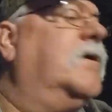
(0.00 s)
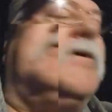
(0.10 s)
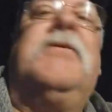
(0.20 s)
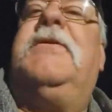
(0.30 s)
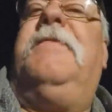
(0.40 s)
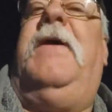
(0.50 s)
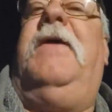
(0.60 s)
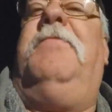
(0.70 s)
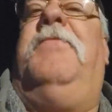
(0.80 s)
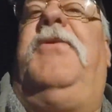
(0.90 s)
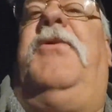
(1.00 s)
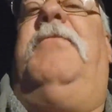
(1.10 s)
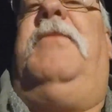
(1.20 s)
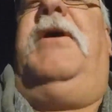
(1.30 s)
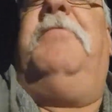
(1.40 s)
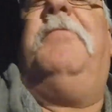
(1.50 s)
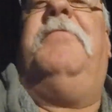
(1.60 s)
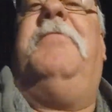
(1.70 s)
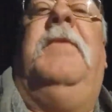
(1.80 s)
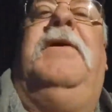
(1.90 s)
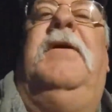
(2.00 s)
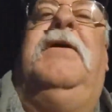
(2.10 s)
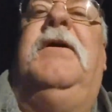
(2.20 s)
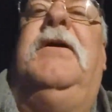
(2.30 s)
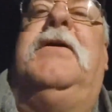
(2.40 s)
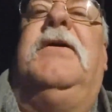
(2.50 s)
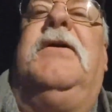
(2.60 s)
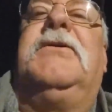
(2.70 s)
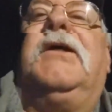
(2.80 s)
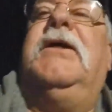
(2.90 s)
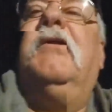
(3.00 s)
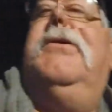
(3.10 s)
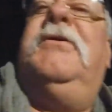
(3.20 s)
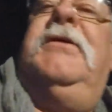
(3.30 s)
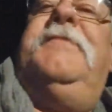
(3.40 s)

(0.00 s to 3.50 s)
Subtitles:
Chris the Fam? Throw them up. I'll check into it.